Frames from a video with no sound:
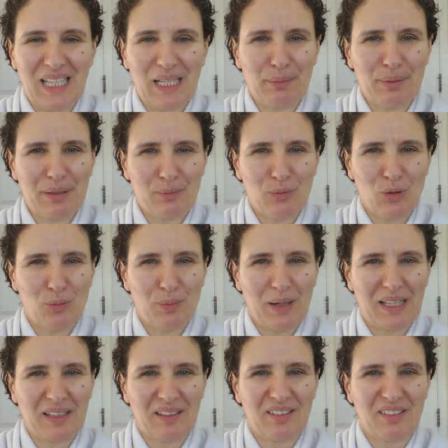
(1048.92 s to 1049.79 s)
a bit more
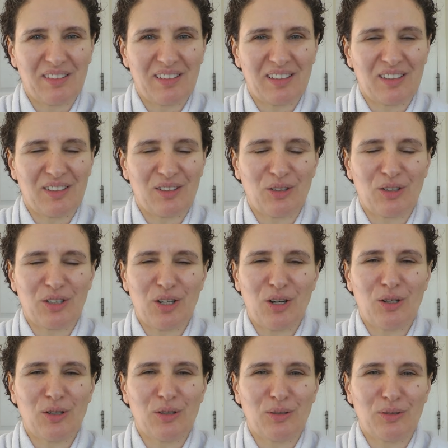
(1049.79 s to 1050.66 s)
balance and got
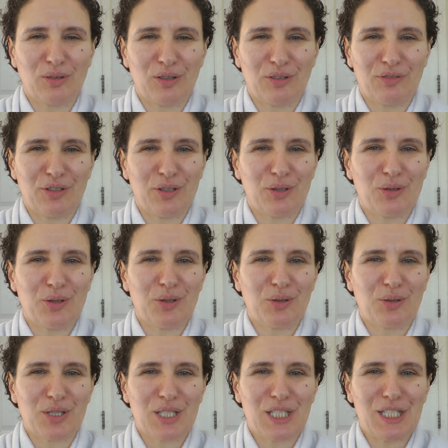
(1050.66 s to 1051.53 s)
hold of your
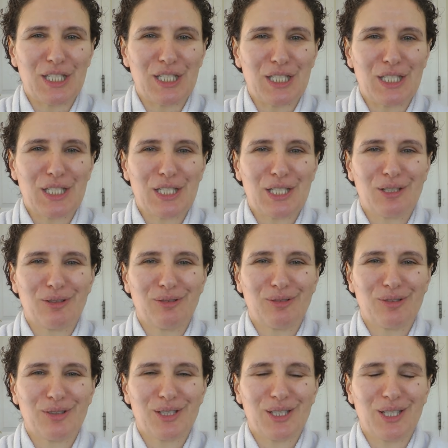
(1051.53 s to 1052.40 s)
horses
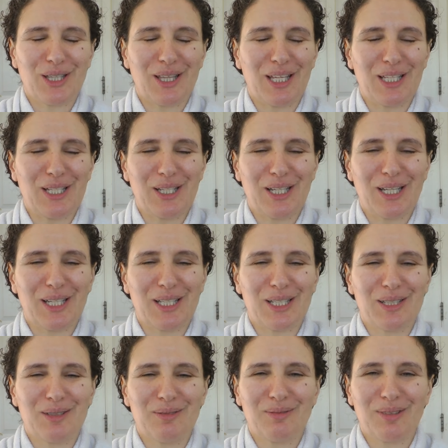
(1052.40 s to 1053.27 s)
so that you
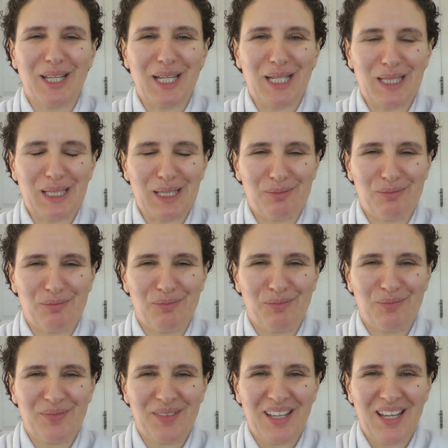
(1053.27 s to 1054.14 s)
can take them
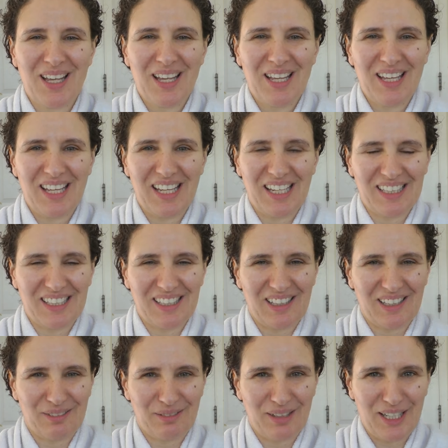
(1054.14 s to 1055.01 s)
in the
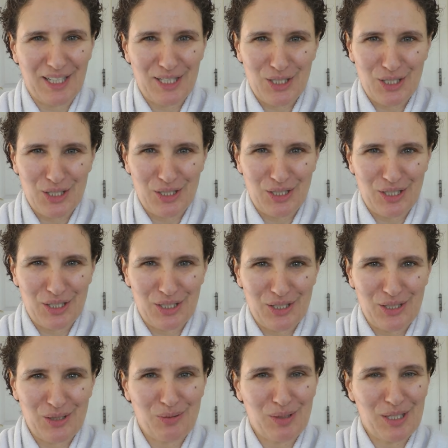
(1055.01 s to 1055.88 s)
direction
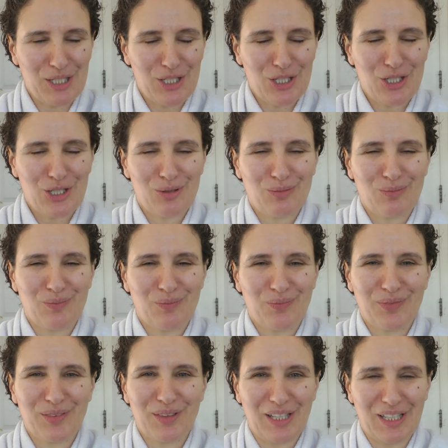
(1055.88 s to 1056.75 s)
that you wish,
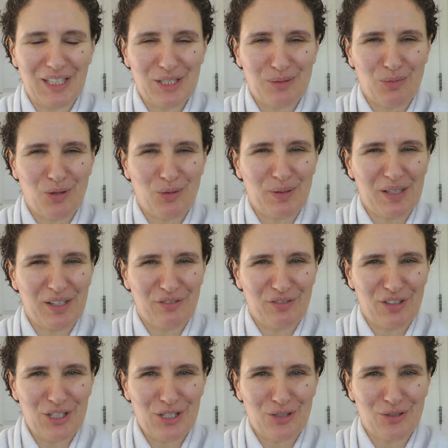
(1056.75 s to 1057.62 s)
that is more
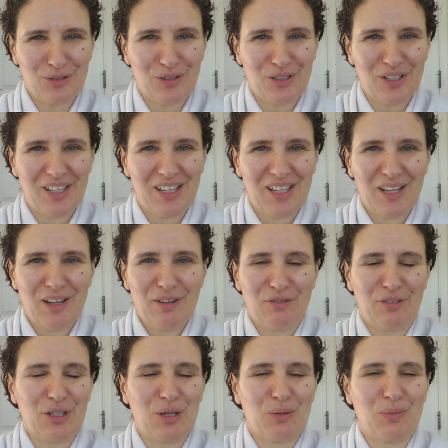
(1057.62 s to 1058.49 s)
beneficial
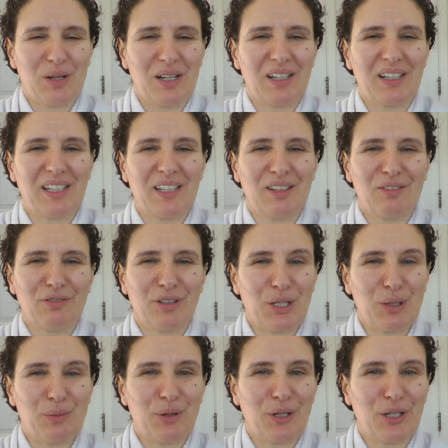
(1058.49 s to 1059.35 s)
for your mind, for
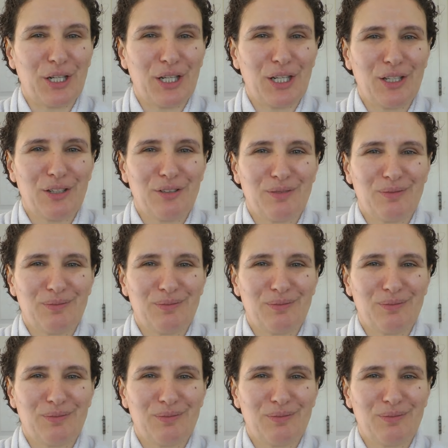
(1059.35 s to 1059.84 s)
your body,